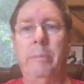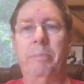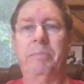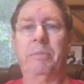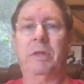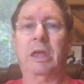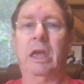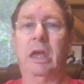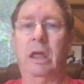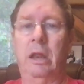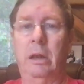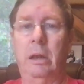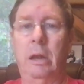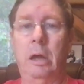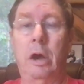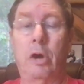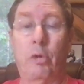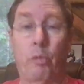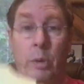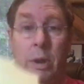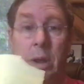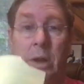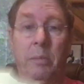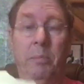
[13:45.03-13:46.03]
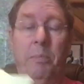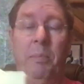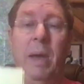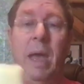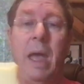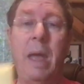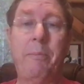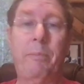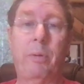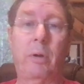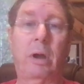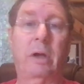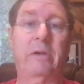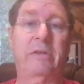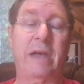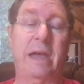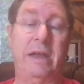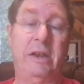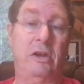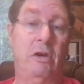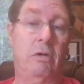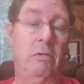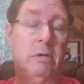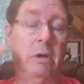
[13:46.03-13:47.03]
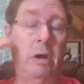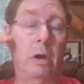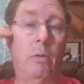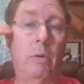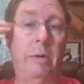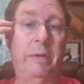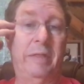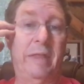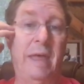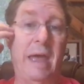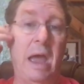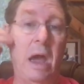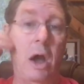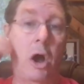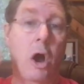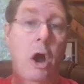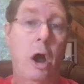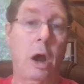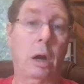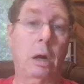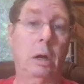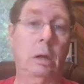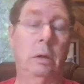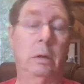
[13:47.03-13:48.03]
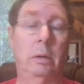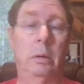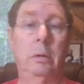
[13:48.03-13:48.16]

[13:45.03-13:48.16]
in a written paper, because I don't know what they are.